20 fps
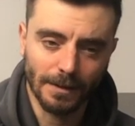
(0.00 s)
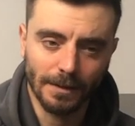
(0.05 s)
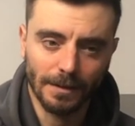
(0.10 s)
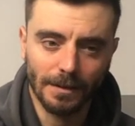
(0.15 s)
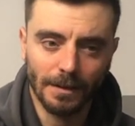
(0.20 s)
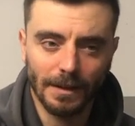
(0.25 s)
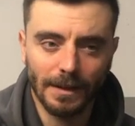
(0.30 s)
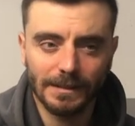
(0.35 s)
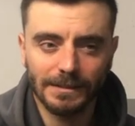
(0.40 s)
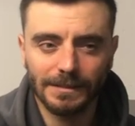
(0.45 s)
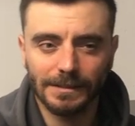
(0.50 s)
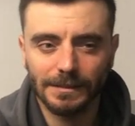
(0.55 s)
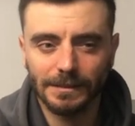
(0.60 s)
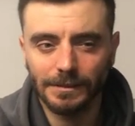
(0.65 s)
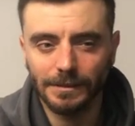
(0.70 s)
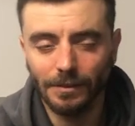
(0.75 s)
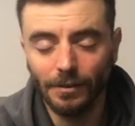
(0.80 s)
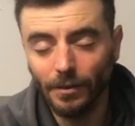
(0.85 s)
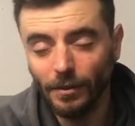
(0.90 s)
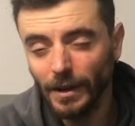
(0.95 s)

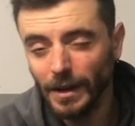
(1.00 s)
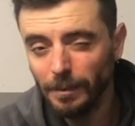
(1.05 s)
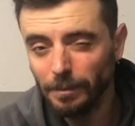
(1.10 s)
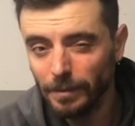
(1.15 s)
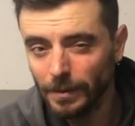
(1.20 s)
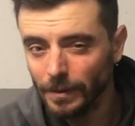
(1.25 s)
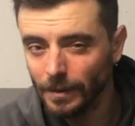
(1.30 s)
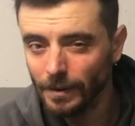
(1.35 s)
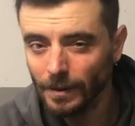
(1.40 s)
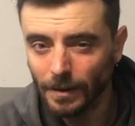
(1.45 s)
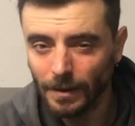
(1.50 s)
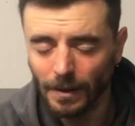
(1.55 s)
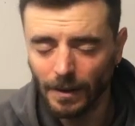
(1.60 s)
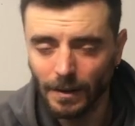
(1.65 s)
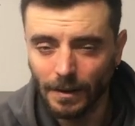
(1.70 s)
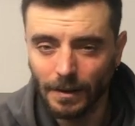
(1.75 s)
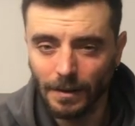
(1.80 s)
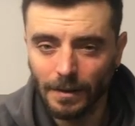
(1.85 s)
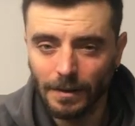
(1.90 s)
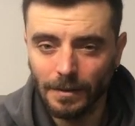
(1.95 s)
less grip,
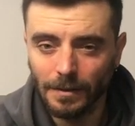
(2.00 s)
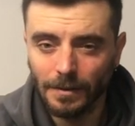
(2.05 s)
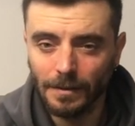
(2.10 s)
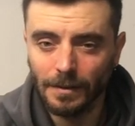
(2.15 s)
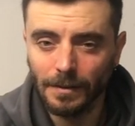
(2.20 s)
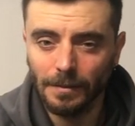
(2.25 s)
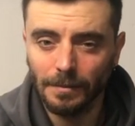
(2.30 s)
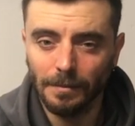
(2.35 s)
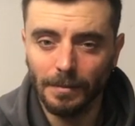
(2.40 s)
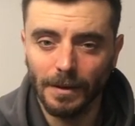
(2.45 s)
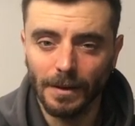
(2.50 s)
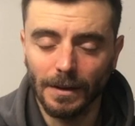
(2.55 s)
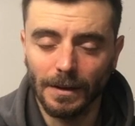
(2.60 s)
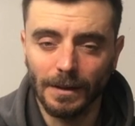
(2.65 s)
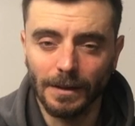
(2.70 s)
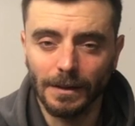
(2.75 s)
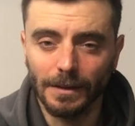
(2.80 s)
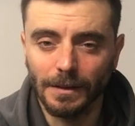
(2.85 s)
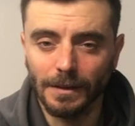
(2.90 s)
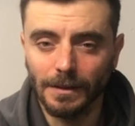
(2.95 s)

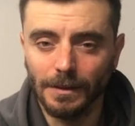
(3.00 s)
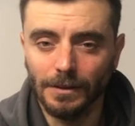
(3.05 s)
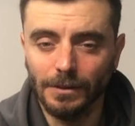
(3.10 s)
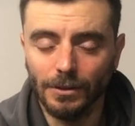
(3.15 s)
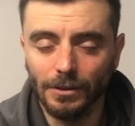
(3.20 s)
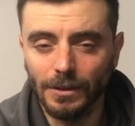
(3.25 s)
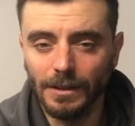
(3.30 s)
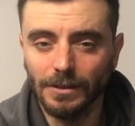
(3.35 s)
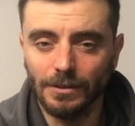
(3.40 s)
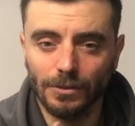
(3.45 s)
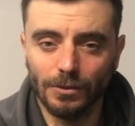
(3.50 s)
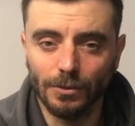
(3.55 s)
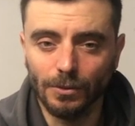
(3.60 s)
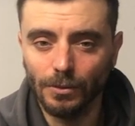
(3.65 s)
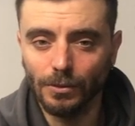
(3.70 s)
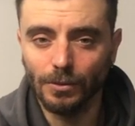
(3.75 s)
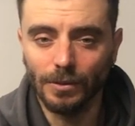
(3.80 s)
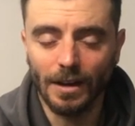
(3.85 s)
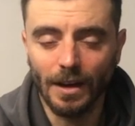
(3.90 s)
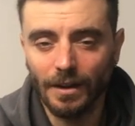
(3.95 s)
but you need
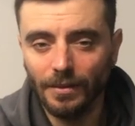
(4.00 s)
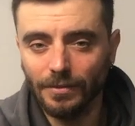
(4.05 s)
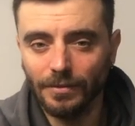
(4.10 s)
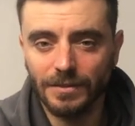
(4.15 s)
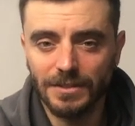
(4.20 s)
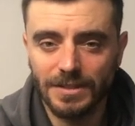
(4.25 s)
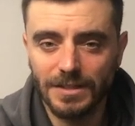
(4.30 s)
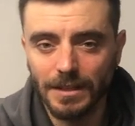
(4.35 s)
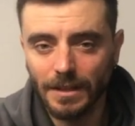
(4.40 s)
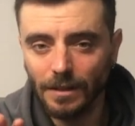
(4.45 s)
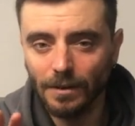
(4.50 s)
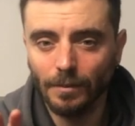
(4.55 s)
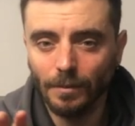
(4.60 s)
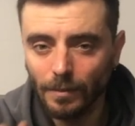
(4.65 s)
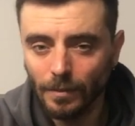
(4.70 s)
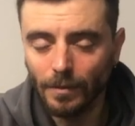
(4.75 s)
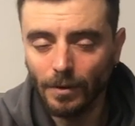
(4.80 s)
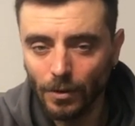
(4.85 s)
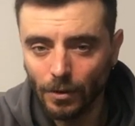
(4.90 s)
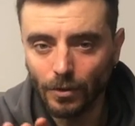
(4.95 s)
to have still
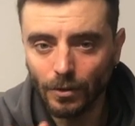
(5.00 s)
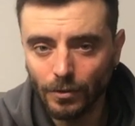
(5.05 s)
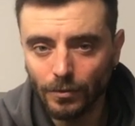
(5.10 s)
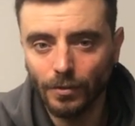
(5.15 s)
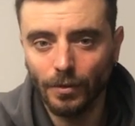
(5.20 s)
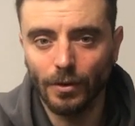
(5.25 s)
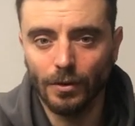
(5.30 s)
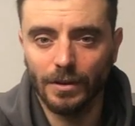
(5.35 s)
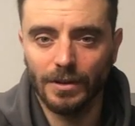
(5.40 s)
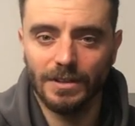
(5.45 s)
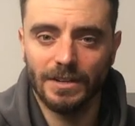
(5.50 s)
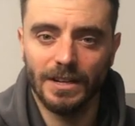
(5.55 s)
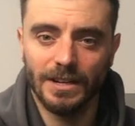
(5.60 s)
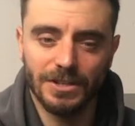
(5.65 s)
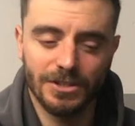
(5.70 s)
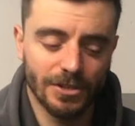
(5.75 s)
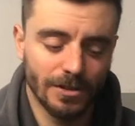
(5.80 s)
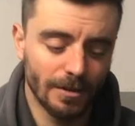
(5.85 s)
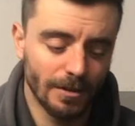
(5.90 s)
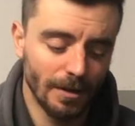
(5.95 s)
good forward
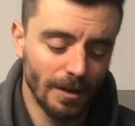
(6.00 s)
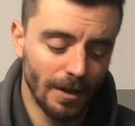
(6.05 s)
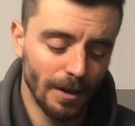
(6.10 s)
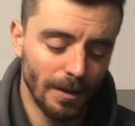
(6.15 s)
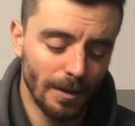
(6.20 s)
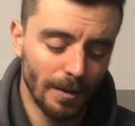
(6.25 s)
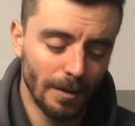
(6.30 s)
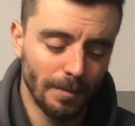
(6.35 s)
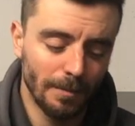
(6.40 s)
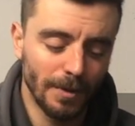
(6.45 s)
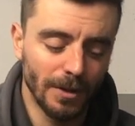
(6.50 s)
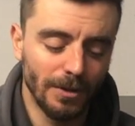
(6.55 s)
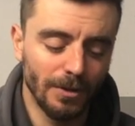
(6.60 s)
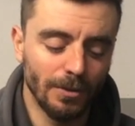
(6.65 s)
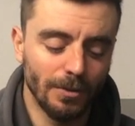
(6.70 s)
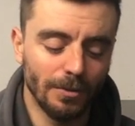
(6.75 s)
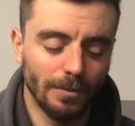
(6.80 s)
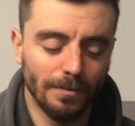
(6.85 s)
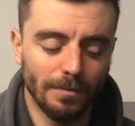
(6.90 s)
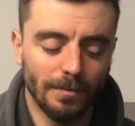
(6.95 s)
traction, but
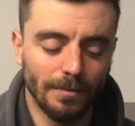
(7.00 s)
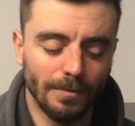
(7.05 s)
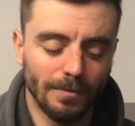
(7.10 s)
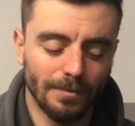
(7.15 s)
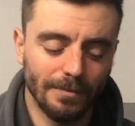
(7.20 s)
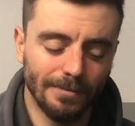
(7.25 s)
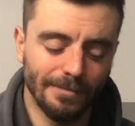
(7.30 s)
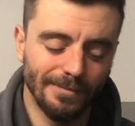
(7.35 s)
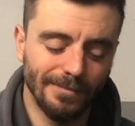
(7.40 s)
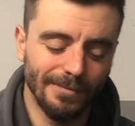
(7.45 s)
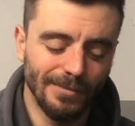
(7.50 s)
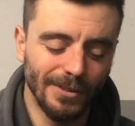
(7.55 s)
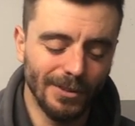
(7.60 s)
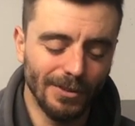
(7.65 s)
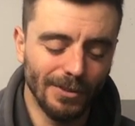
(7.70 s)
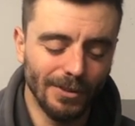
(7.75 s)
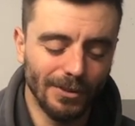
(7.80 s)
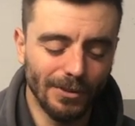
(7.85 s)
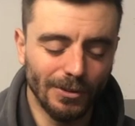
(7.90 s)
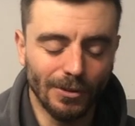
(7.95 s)
you
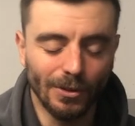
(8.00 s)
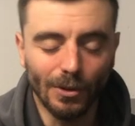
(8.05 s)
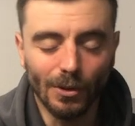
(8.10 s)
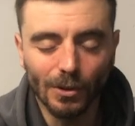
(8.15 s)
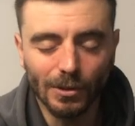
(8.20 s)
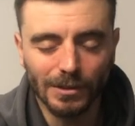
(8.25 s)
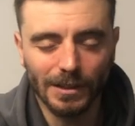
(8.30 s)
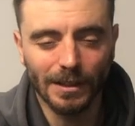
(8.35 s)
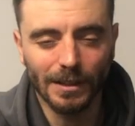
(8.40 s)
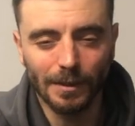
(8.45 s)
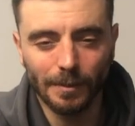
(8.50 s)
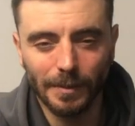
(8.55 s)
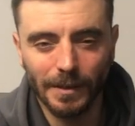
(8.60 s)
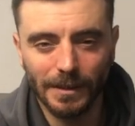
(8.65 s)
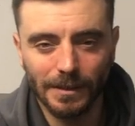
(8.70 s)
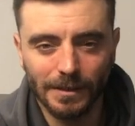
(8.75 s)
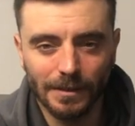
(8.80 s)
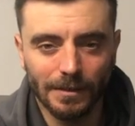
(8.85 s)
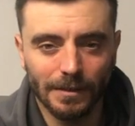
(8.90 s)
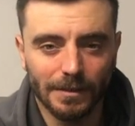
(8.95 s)
lose a little
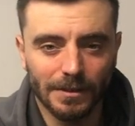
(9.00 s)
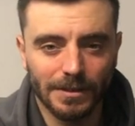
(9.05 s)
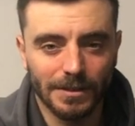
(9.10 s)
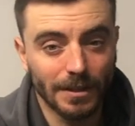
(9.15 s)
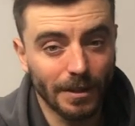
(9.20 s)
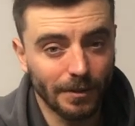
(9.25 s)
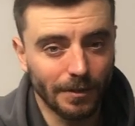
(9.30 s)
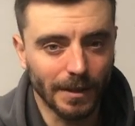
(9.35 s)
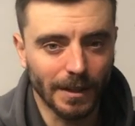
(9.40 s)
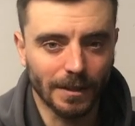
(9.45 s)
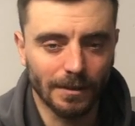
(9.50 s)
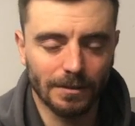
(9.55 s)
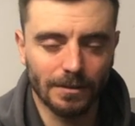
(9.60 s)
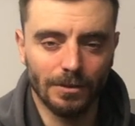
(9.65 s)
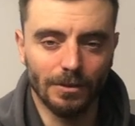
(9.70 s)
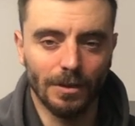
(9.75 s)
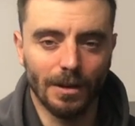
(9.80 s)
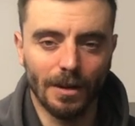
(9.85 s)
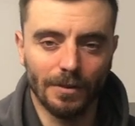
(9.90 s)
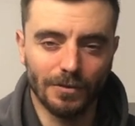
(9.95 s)
bit steering,
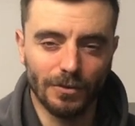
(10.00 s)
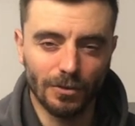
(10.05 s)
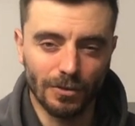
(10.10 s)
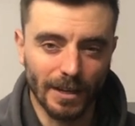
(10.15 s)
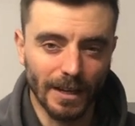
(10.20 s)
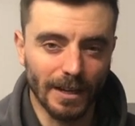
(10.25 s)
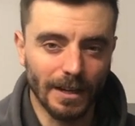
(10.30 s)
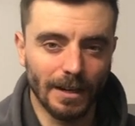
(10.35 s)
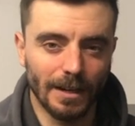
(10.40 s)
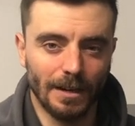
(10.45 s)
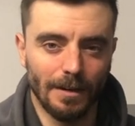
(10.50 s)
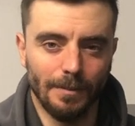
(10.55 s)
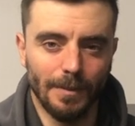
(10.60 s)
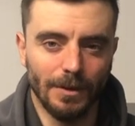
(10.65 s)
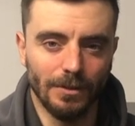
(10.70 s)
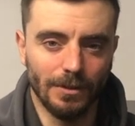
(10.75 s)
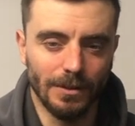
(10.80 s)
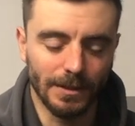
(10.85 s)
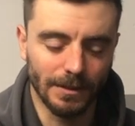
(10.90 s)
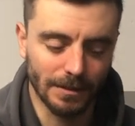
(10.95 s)
so you have to take care
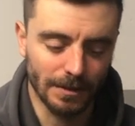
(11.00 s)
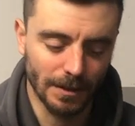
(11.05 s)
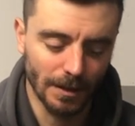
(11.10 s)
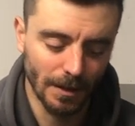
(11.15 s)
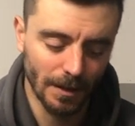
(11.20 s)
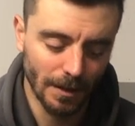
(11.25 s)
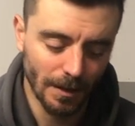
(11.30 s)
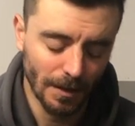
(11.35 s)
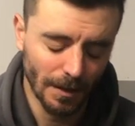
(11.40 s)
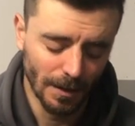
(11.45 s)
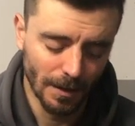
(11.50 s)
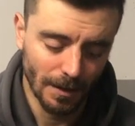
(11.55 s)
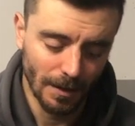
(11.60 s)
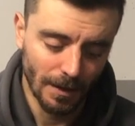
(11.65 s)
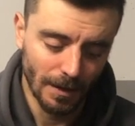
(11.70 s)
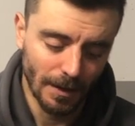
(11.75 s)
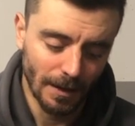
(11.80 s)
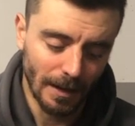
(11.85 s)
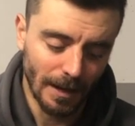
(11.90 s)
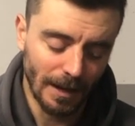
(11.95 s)
about this.
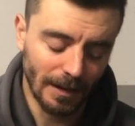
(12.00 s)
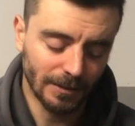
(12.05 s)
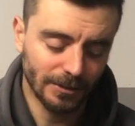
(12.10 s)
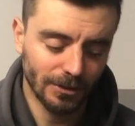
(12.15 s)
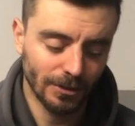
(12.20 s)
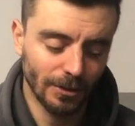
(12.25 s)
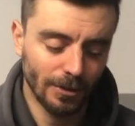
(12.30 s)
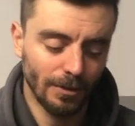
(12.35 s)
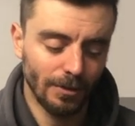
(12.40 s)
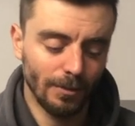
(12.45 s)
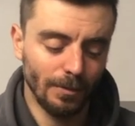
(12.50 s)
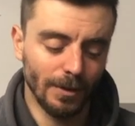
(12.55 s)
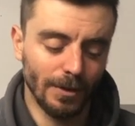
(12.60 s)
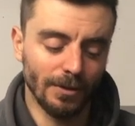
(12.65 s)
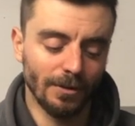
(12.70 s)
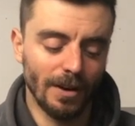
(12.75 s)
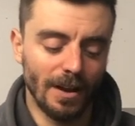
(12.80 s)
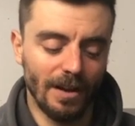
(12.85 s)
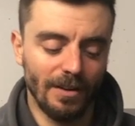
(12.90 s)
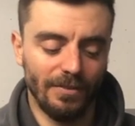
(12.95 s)
Also, when
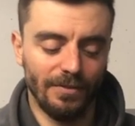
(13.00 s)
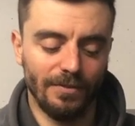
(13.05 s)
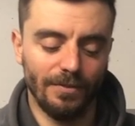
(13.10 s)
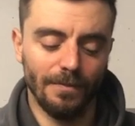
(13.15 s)
you have